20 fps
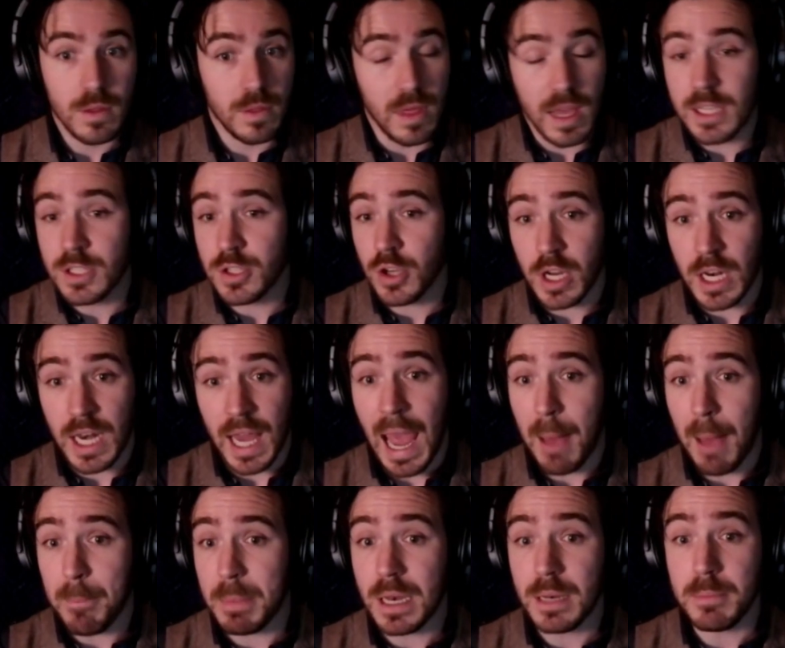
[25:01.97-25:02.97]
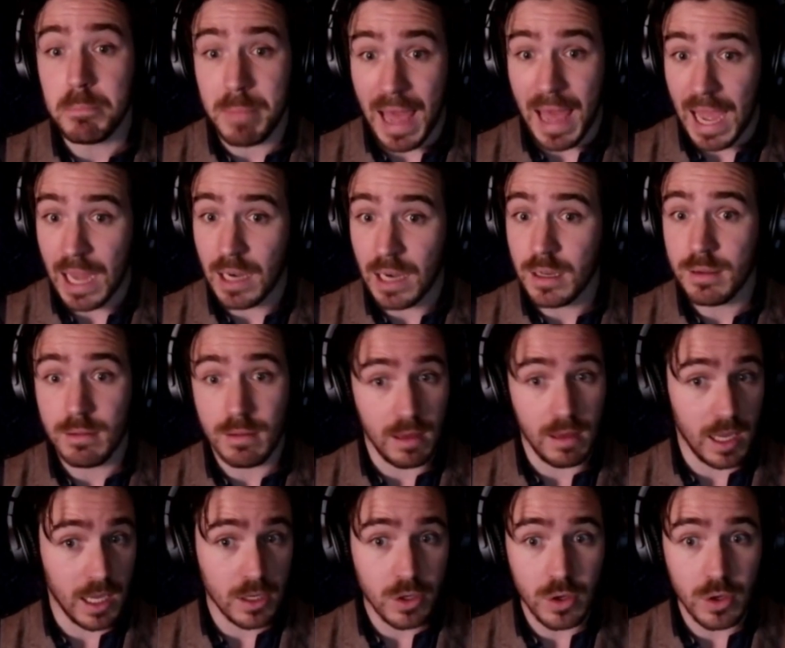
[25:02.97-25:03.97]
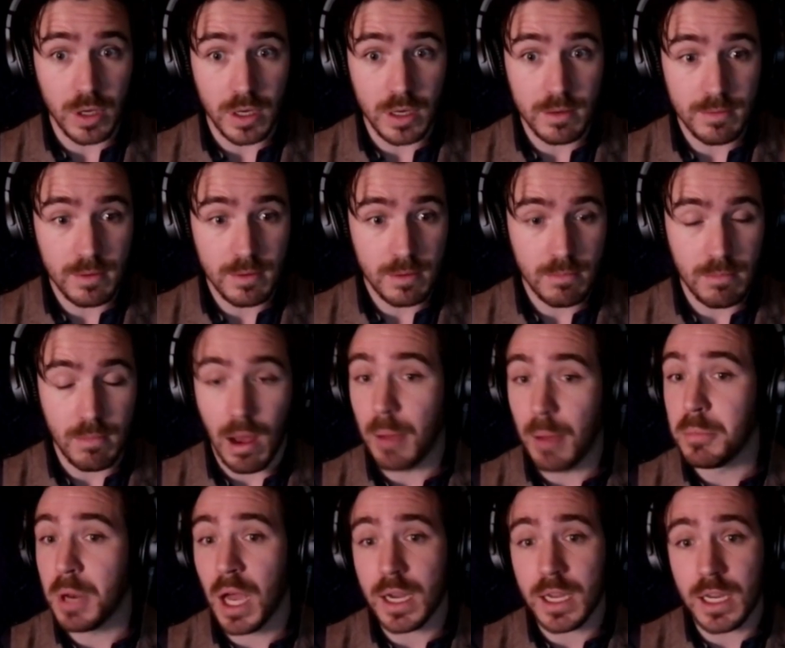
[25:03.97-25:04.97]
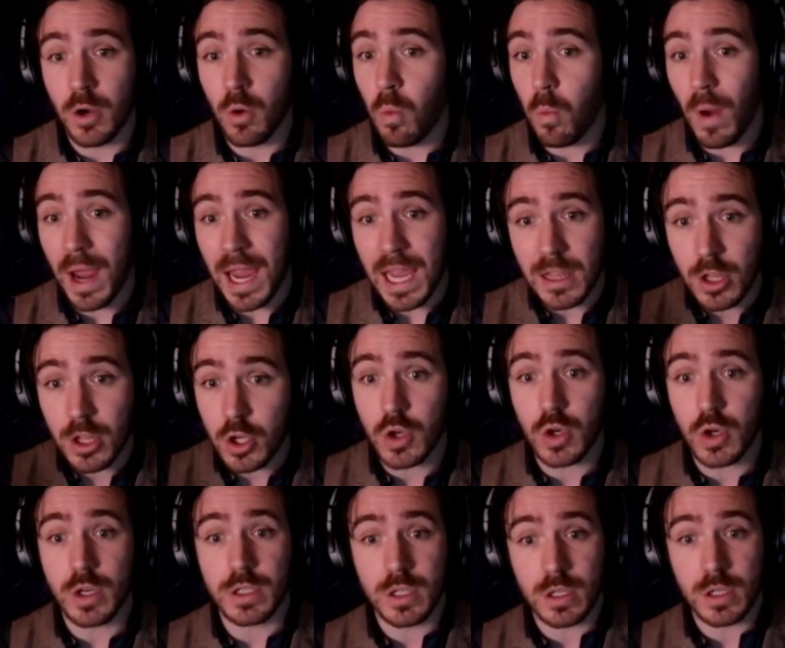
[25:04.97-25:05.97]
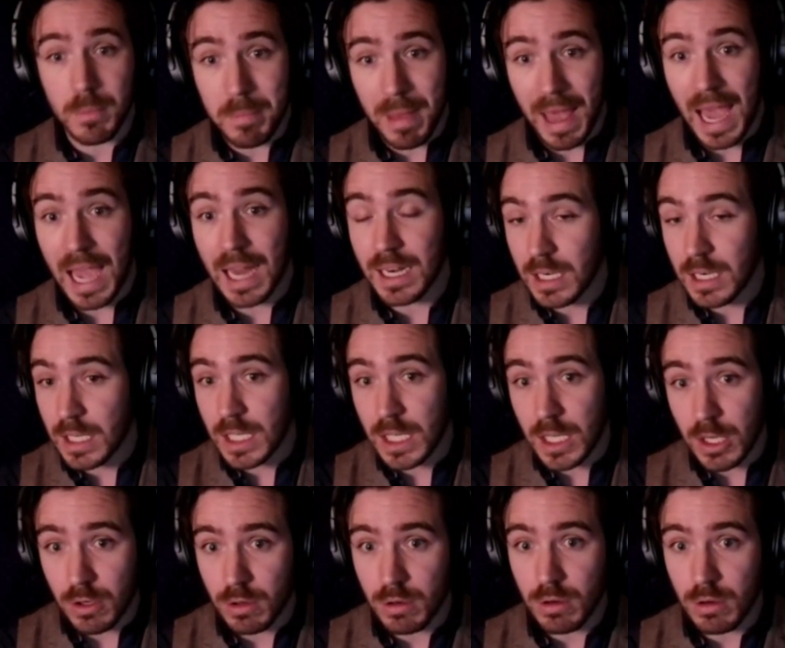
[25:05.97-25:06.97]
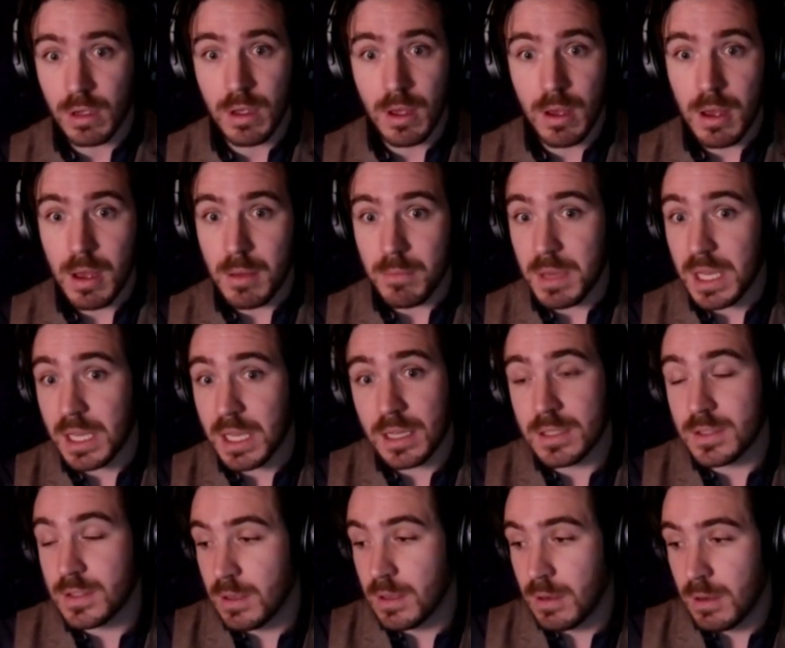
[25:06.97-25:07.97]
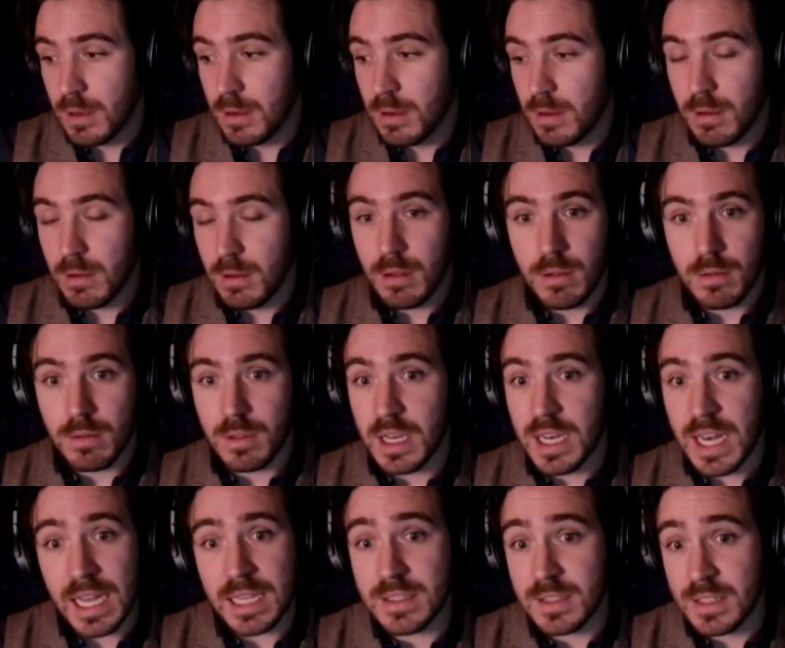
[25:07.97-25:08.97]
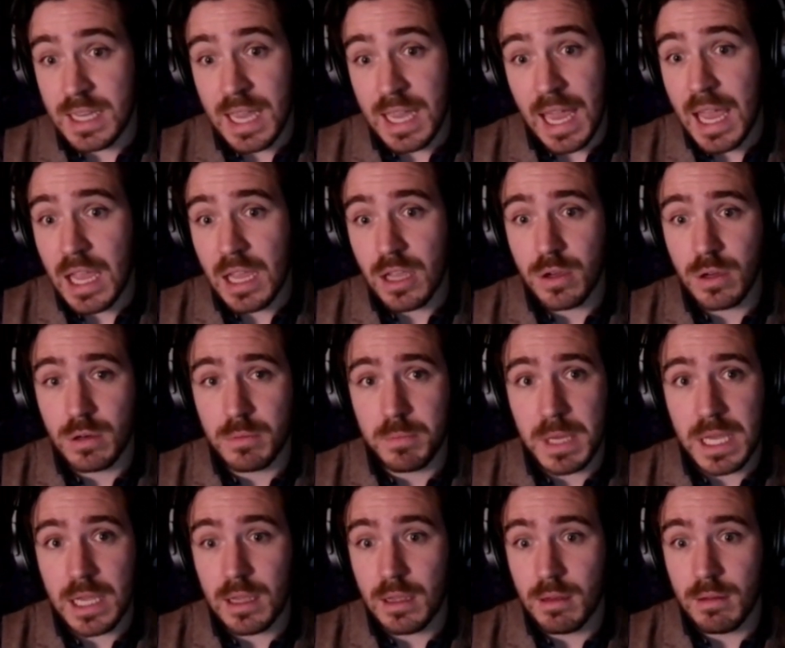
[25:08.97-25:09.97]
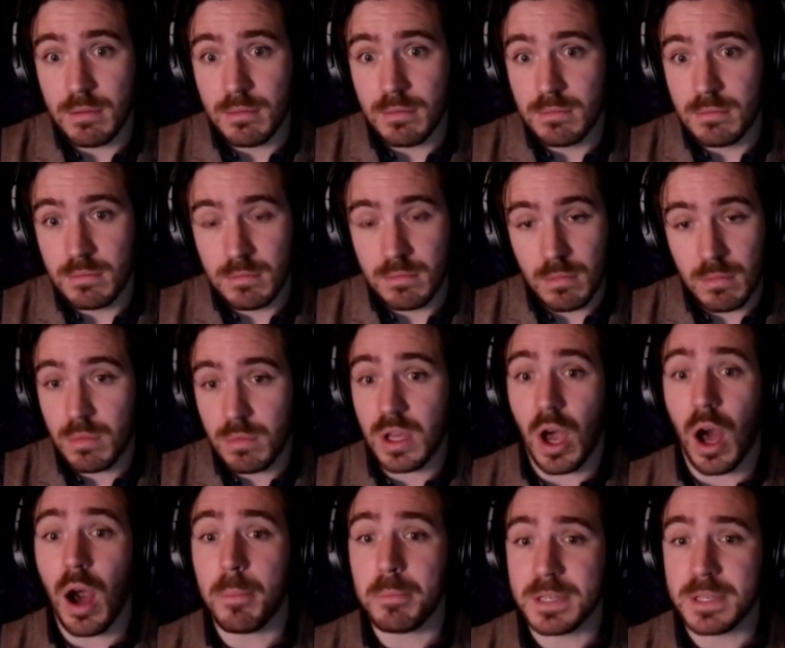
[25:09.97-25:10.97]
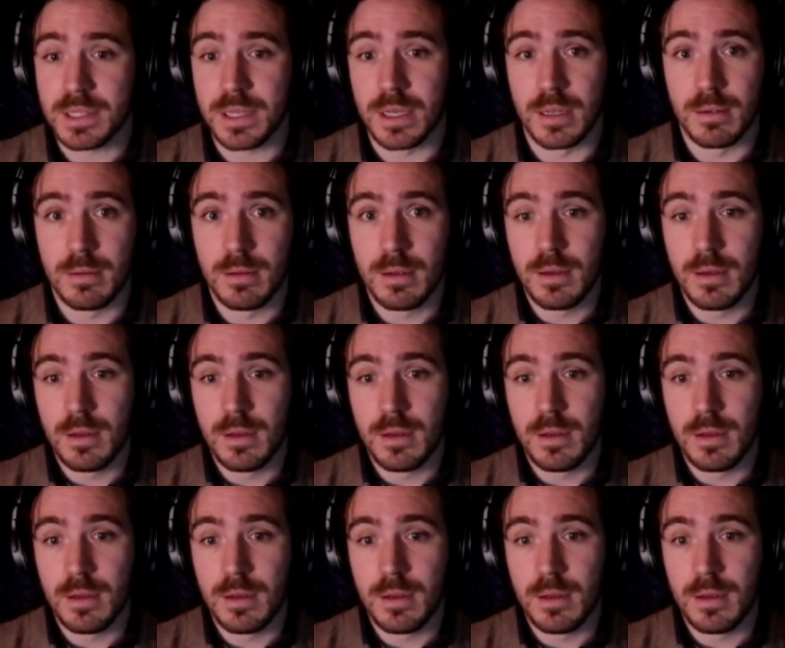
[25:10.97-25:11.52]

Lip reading: Things are going to happen, bad and good. I'm not going to weigh the good to the bad in a year, because the next day could be the opposite.